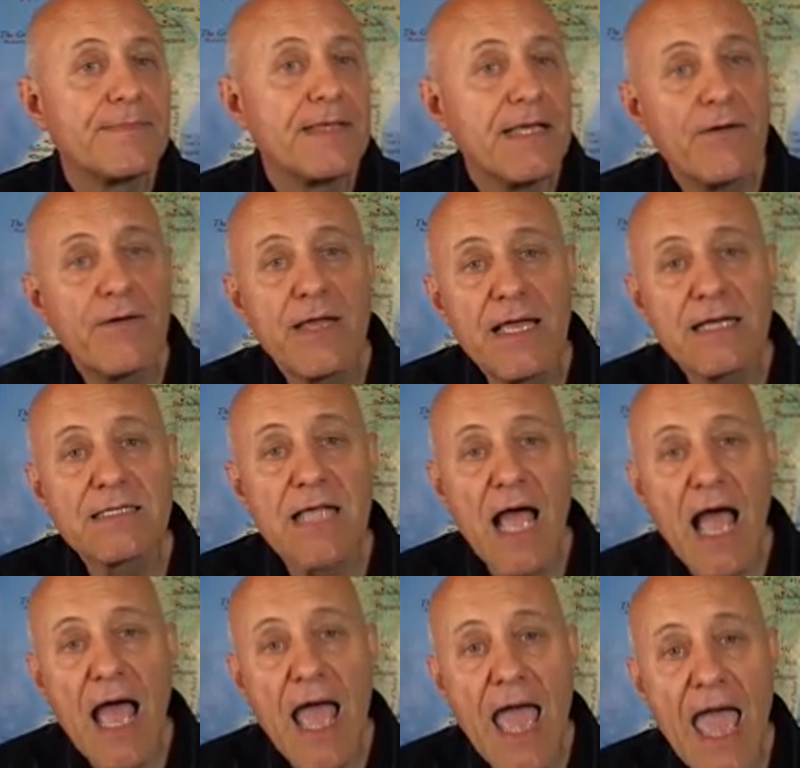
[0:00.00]
Here he is.
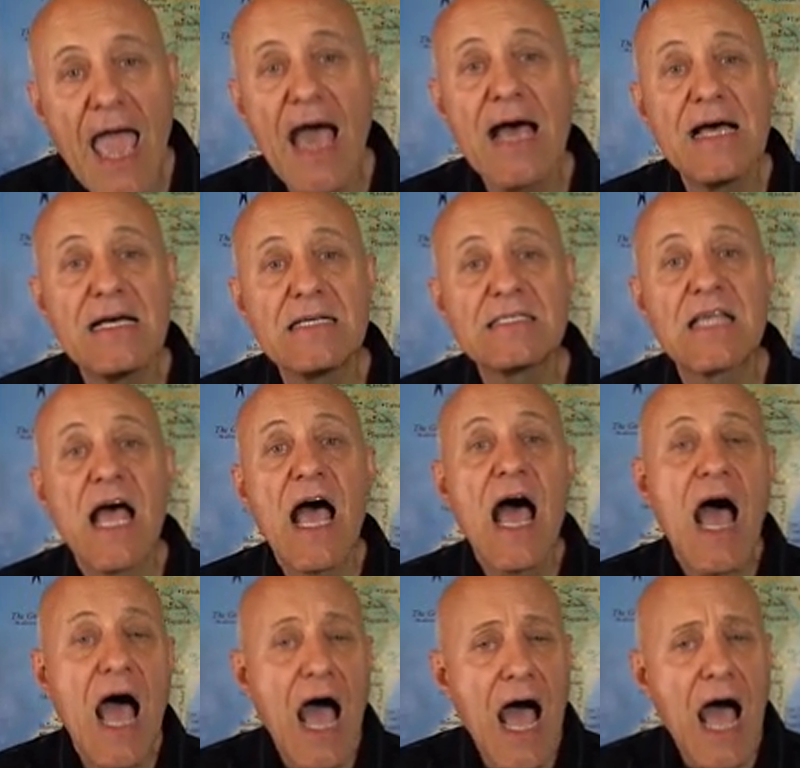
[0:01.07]
"As
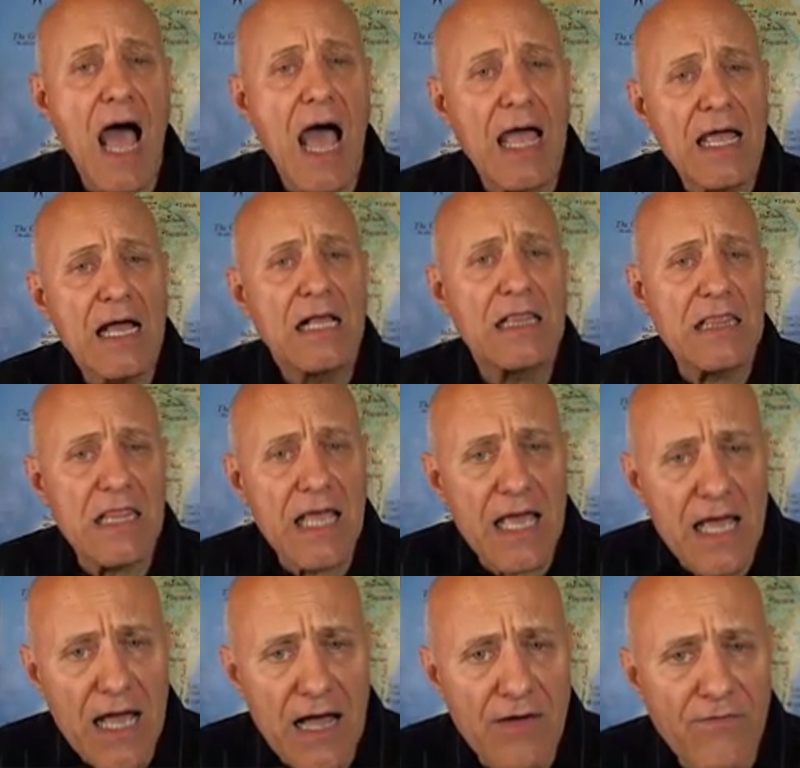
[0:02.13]
I
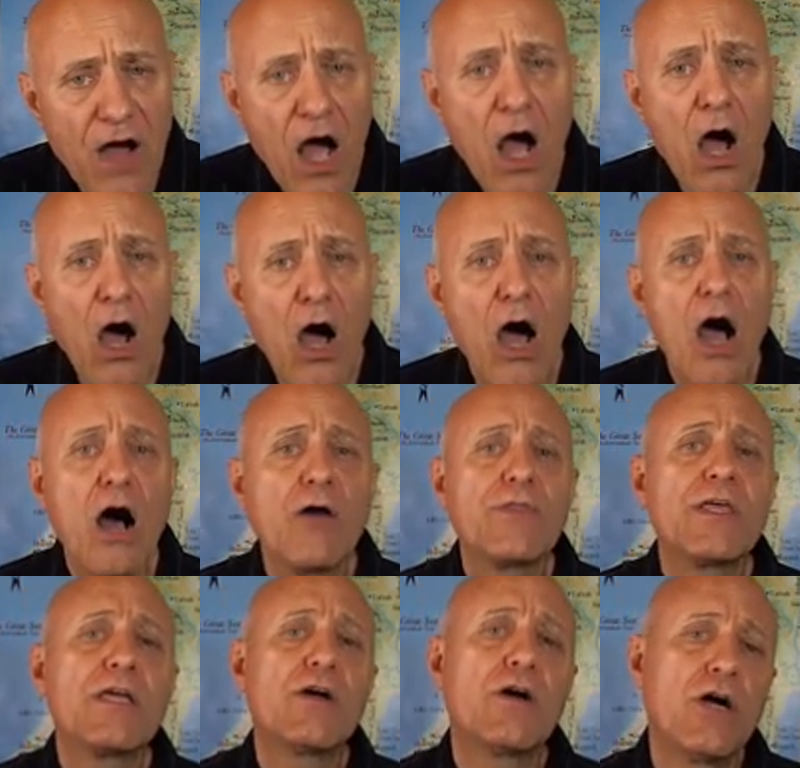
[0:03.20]
live, all
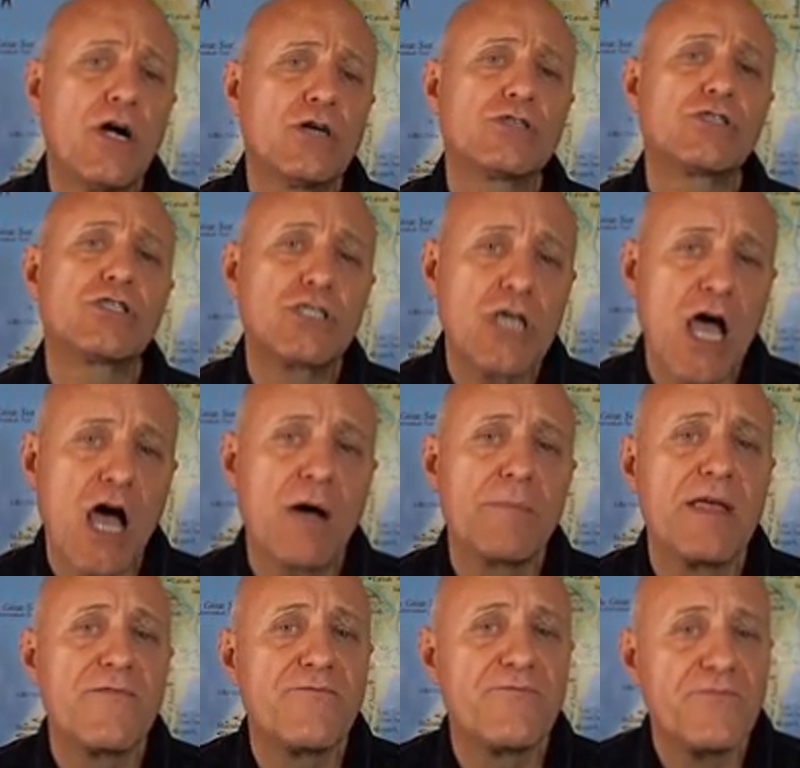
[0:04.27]
the earth shall
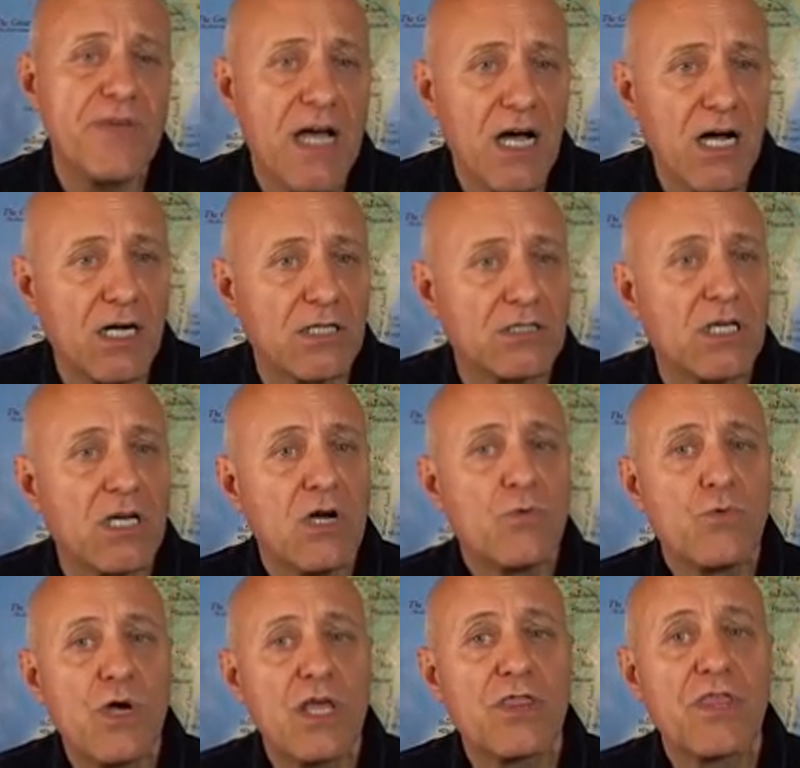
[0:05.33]
be filled
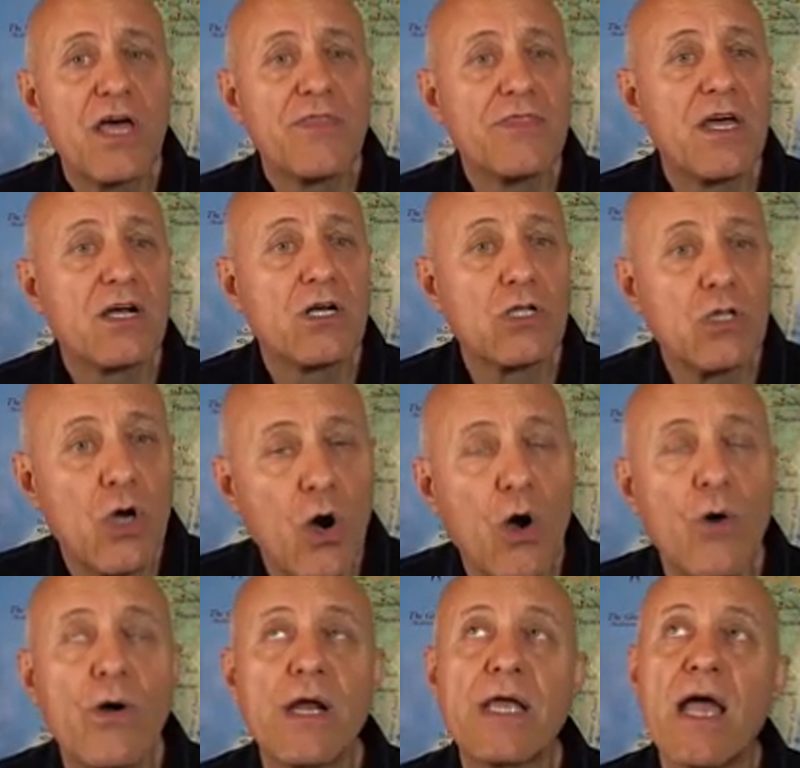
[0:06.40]
with the
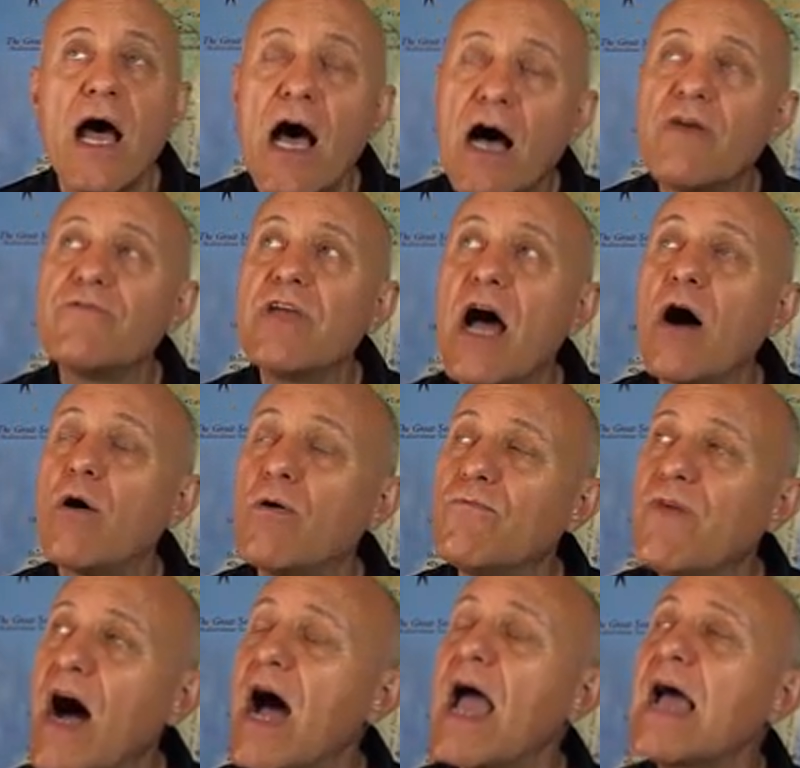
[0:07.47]
glory of
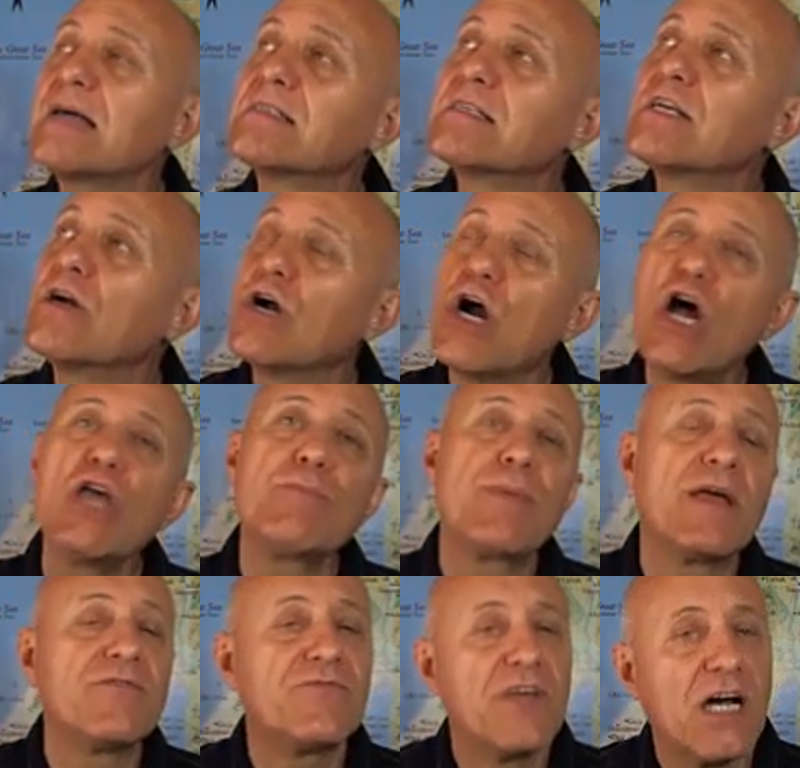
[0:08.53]
Yehovah." Has the earth
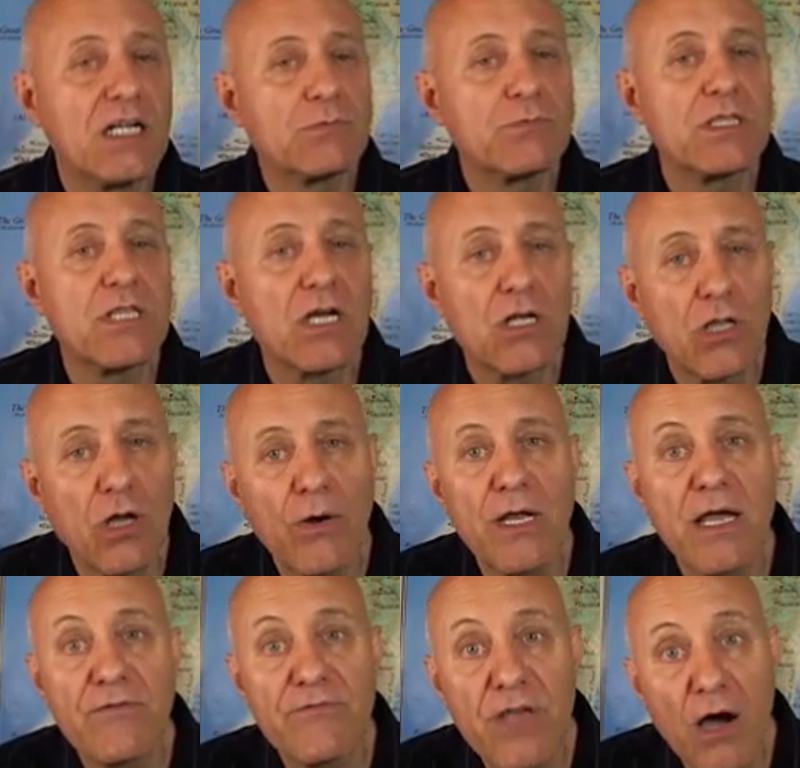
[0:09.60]
been filled with the
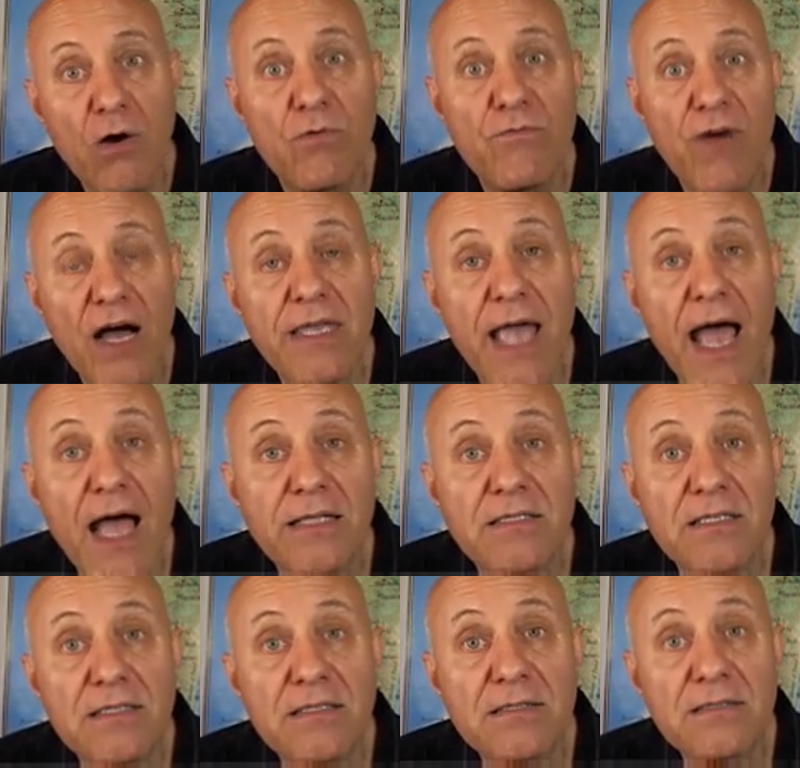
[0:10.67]
glory of Yehovah yet?